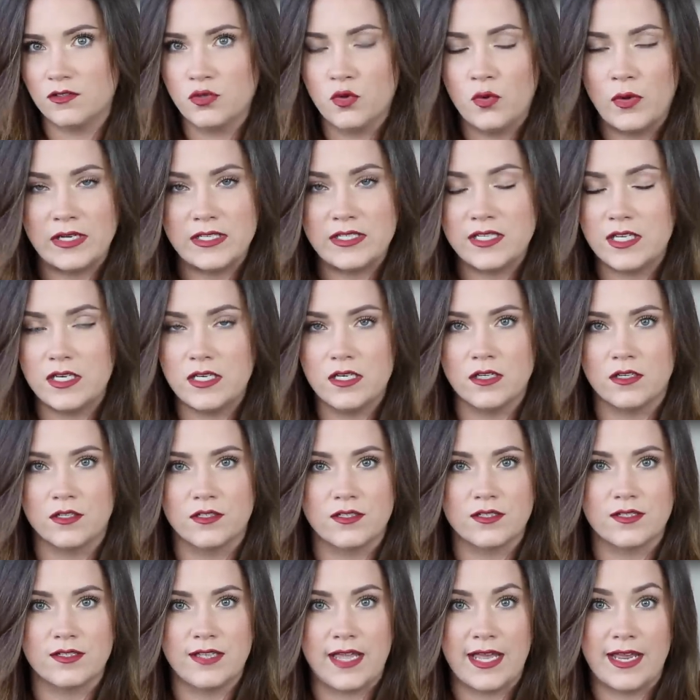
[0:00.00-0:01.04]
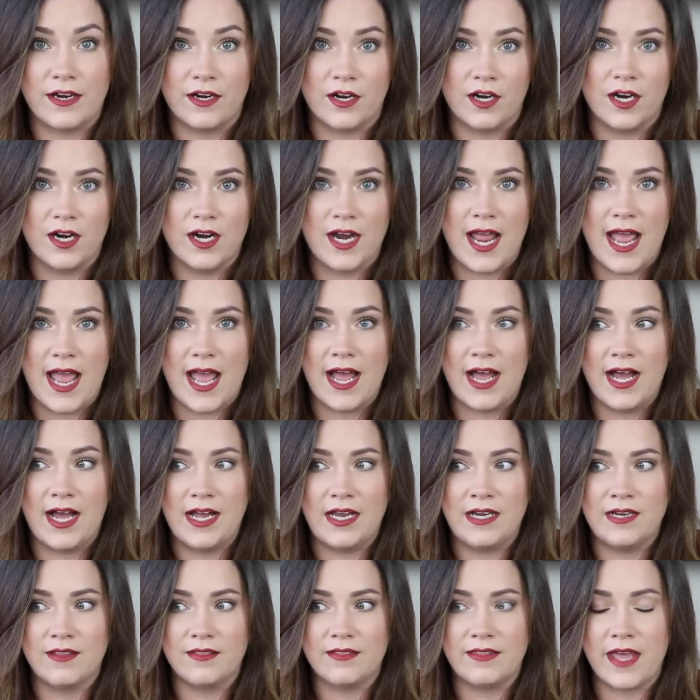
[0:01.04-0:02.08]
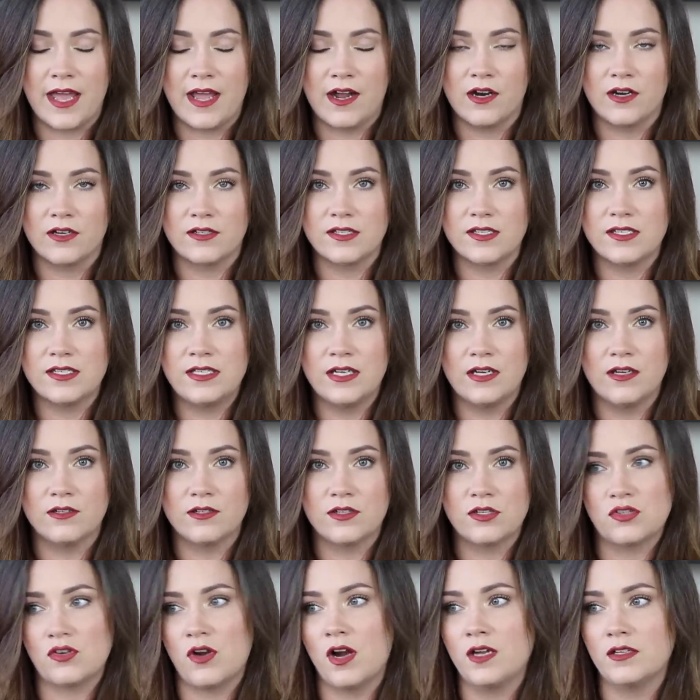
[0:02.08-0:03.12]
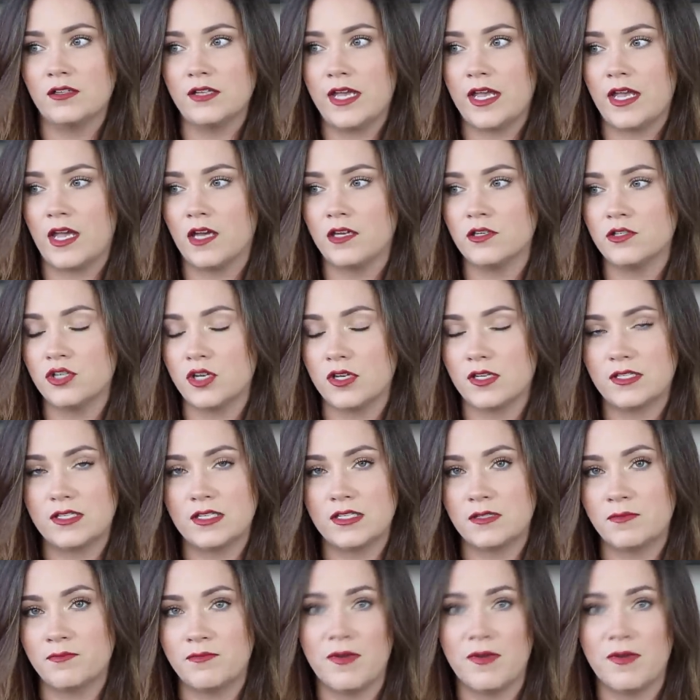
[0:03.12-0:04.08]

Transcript: 20 years later and they are still struggling just as